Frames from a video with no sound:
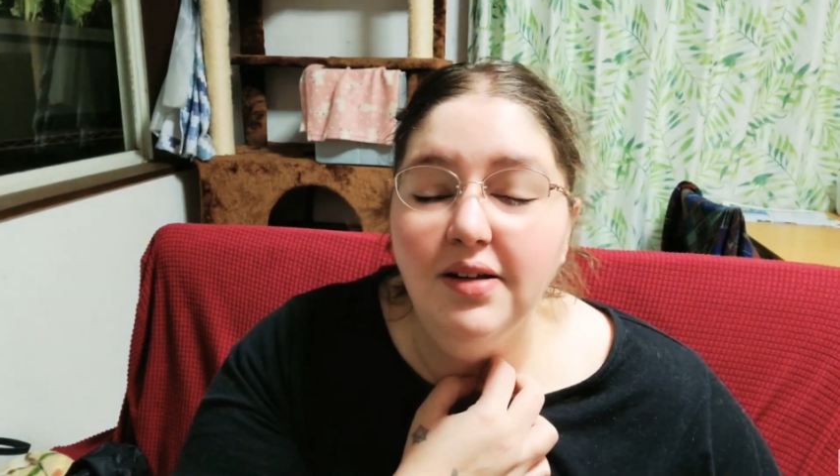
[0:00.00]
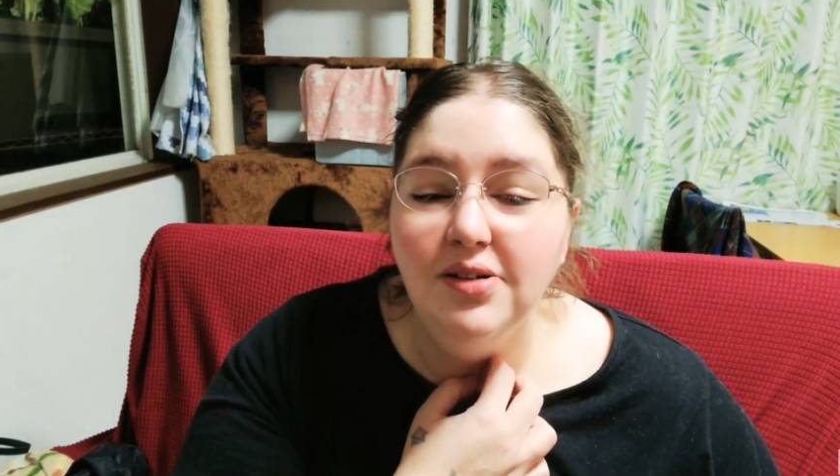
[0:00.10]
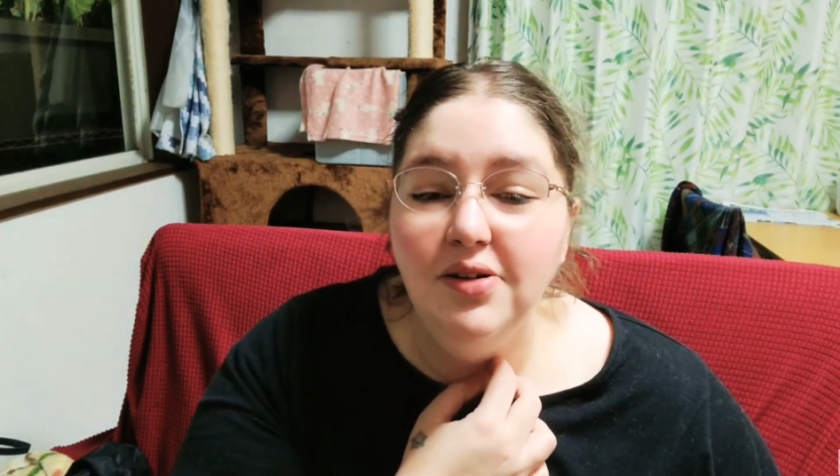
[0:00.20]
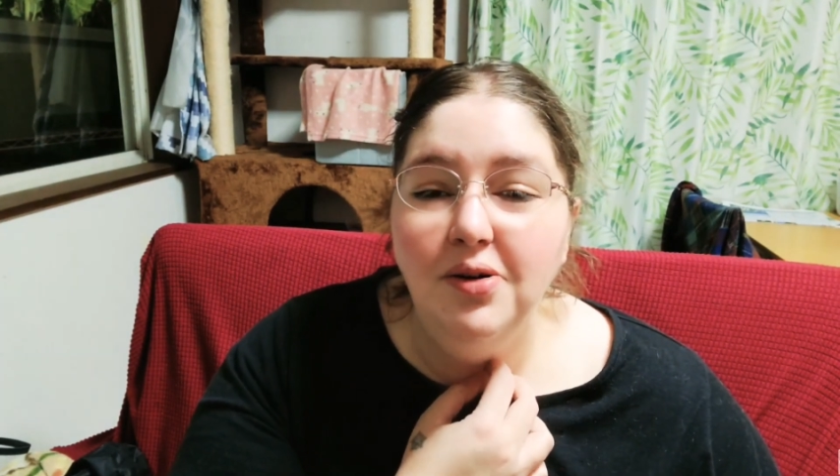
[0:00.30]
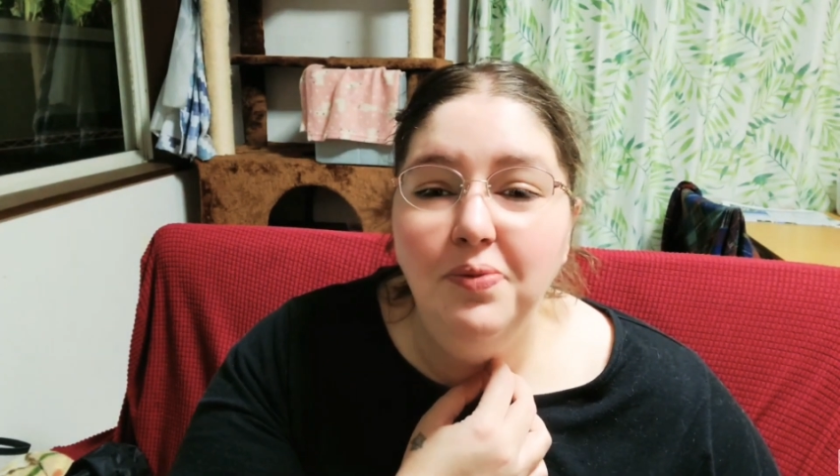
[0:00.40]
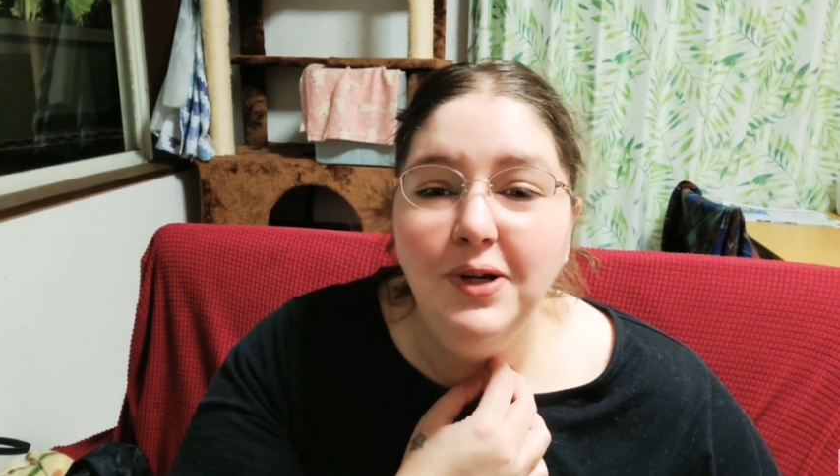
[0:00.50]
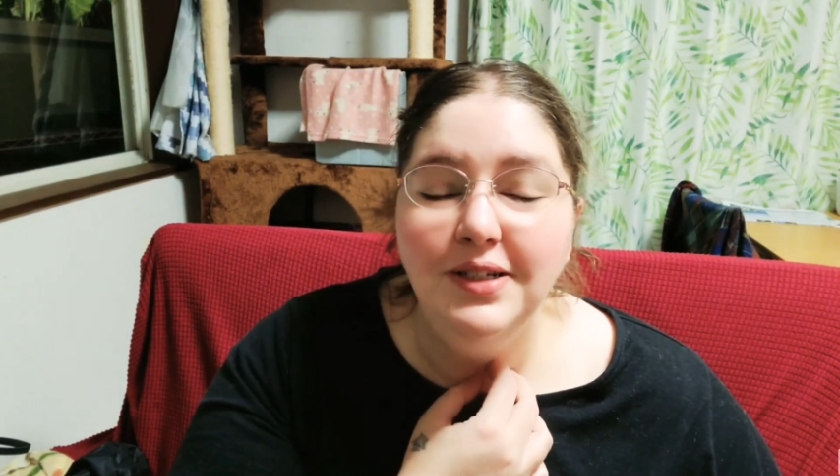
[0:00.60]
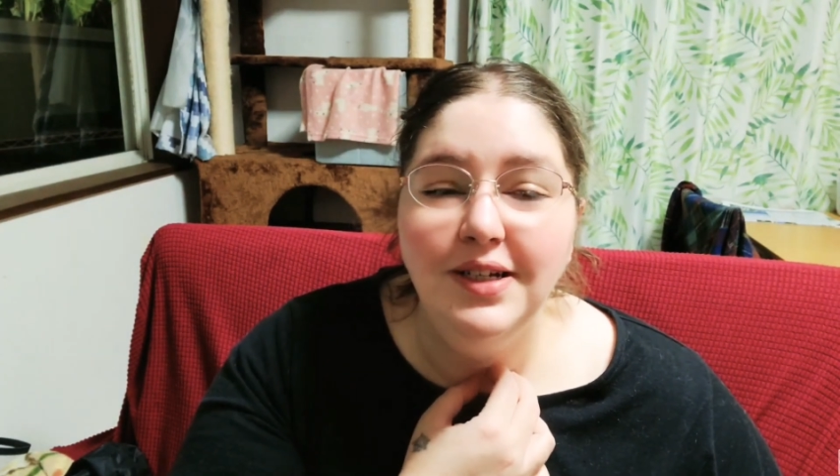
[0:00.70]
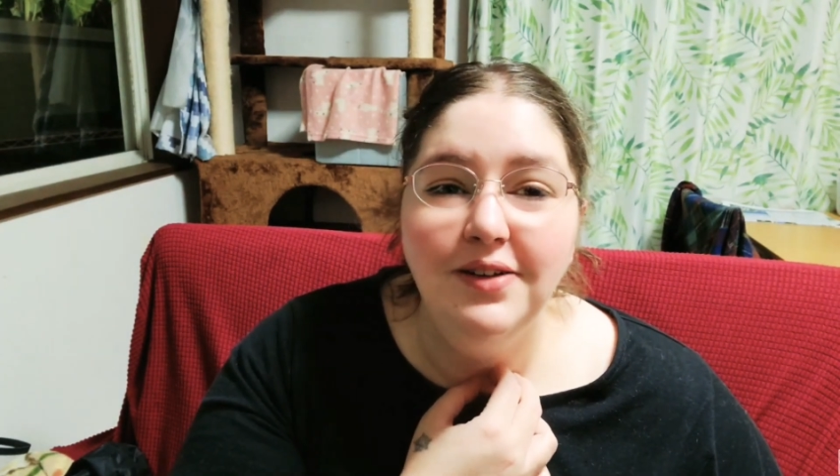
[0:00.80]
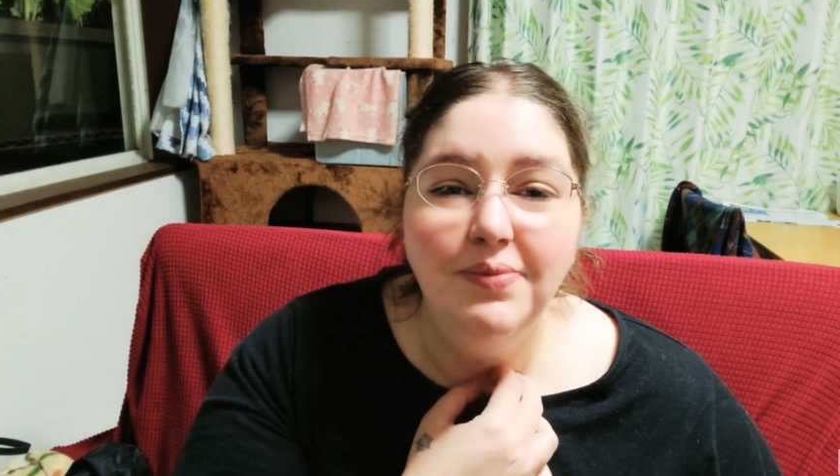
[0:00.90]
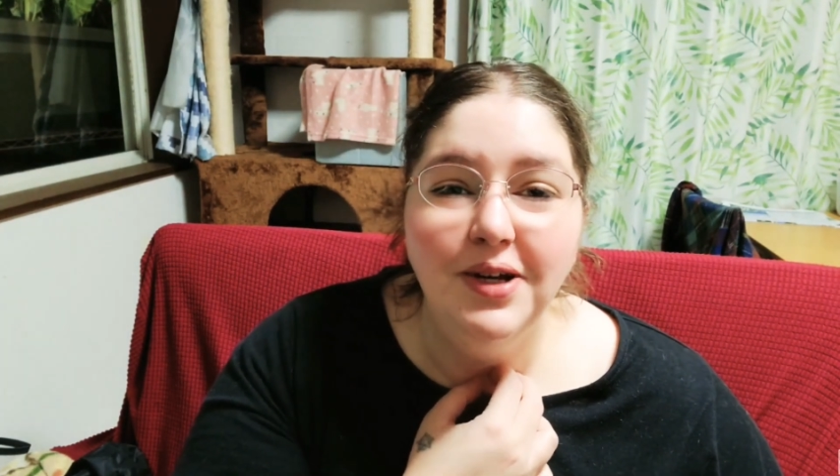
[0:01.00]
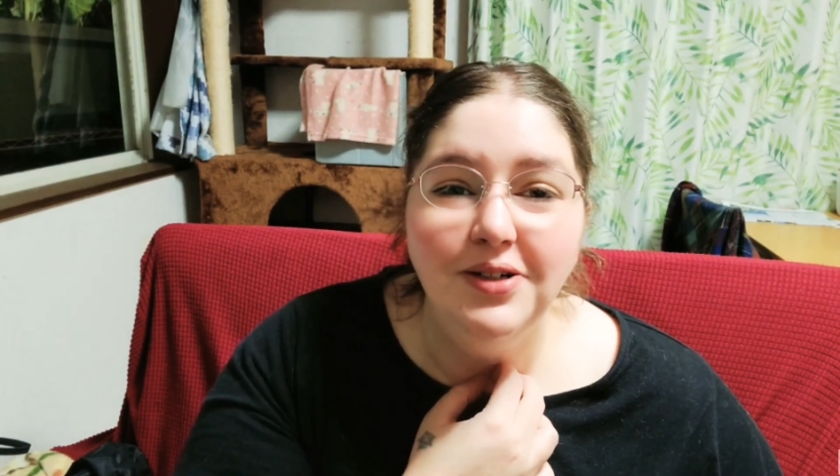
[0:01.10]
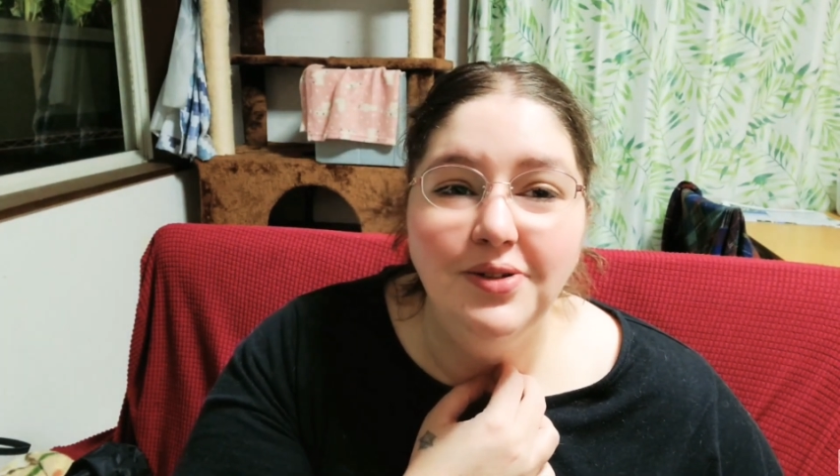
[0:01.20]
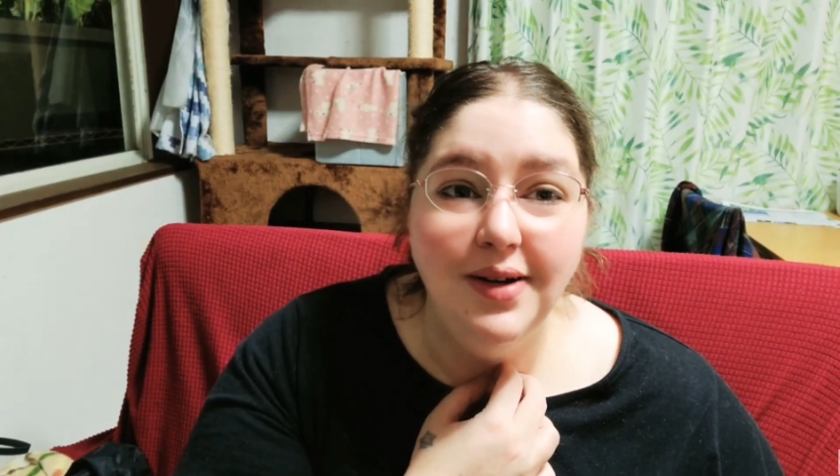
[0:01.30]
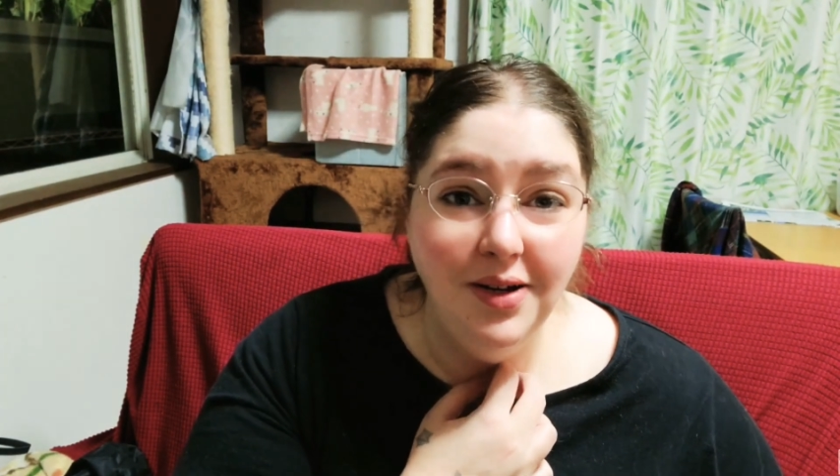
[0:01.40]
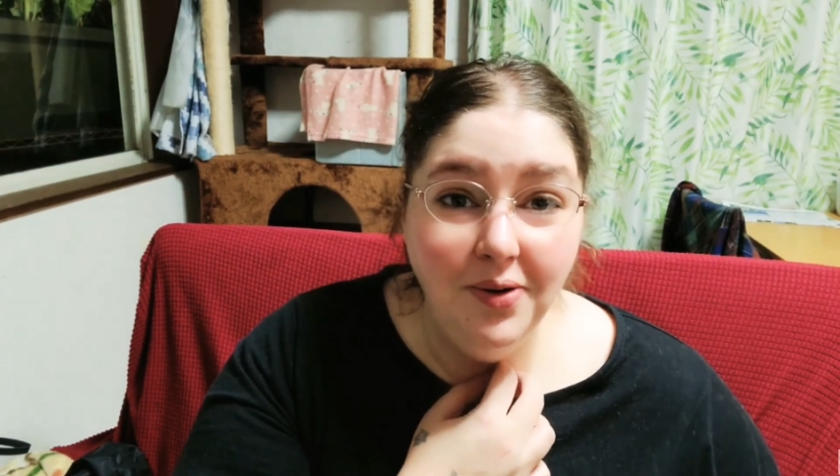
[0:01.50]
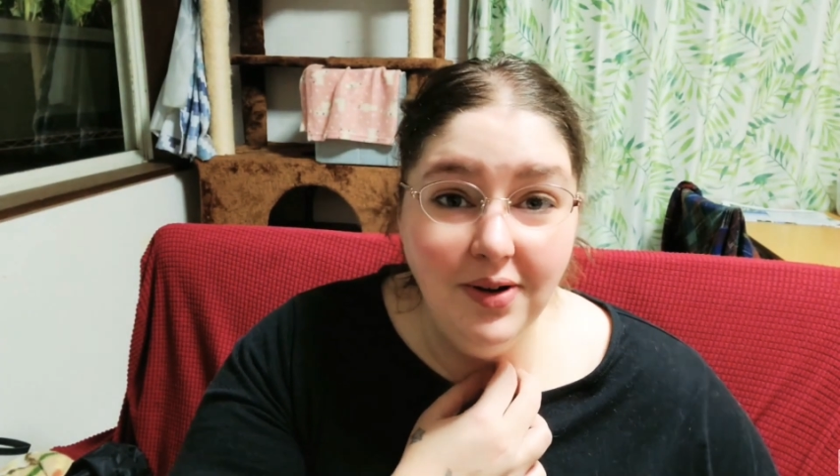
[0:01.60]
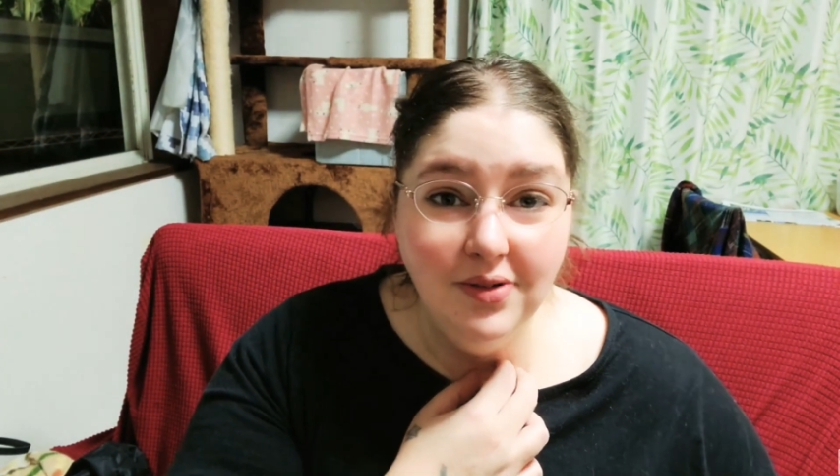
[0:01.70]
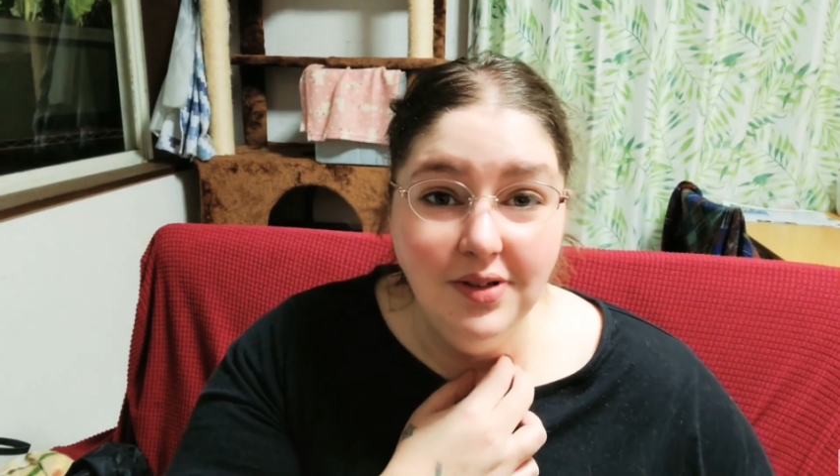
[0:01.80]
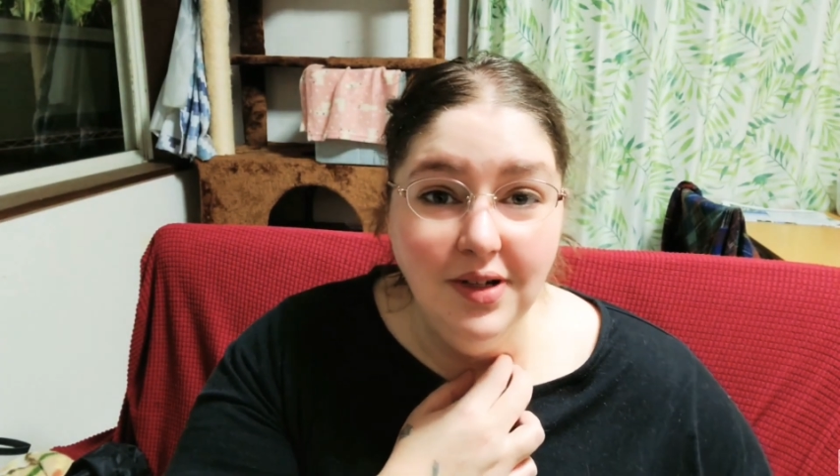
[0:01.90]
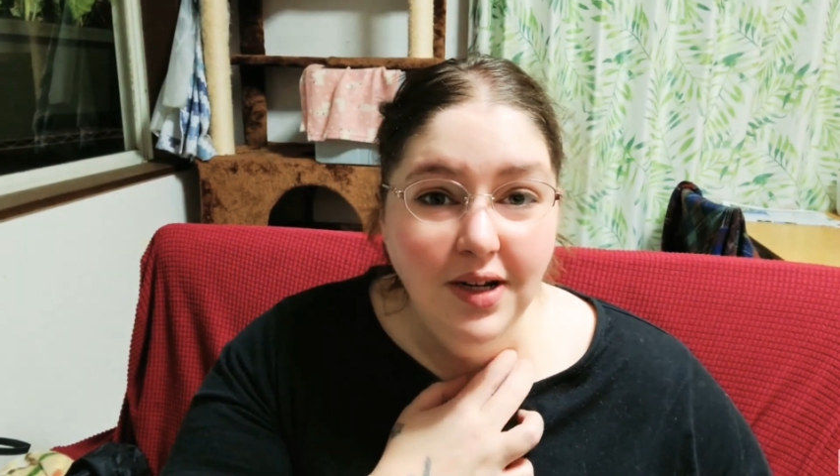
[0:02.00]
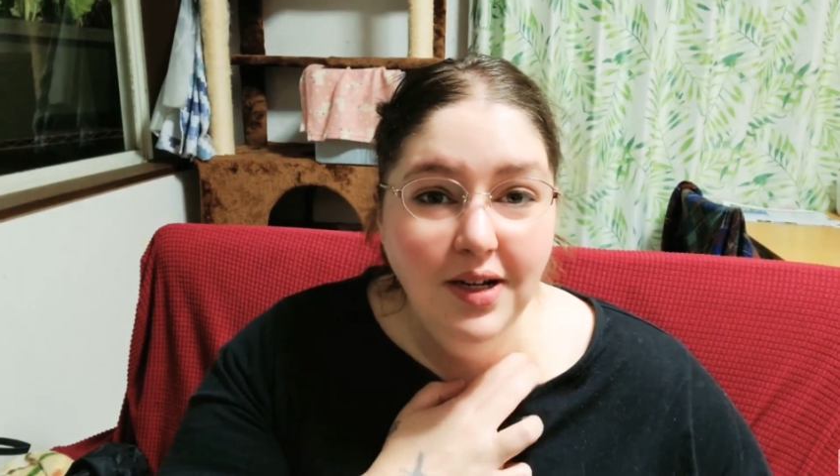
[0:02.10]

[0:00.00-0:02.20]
So hoping to get better so I can go out and